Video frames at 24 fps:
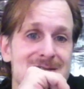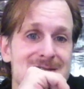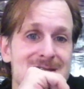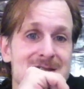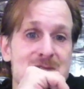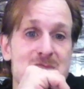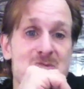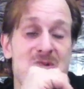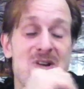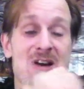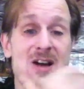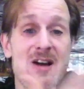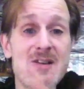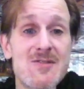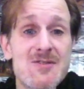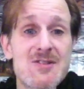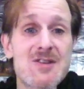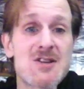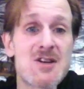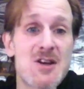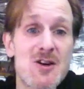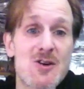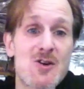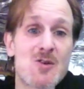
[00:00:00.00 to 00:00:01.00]
And we have to
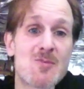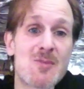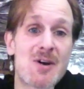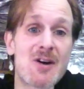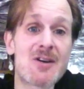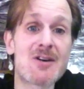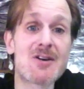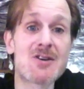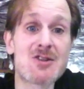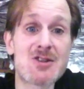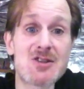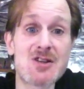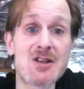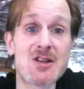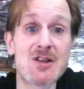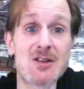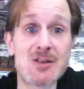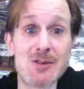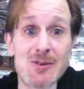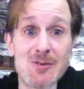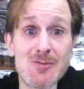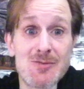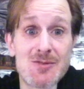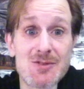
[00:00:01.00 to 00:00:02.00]
care about
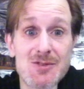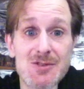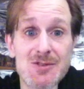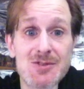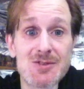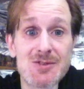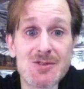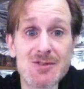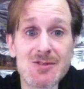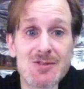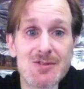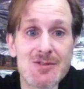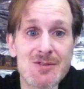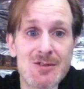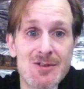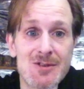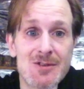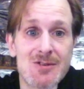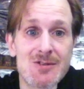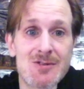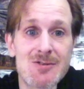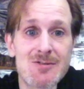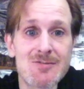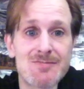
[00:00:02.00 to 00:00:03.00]
ourselves, you
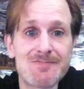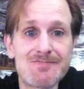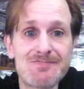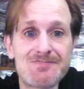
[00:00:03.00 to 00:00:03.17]
know.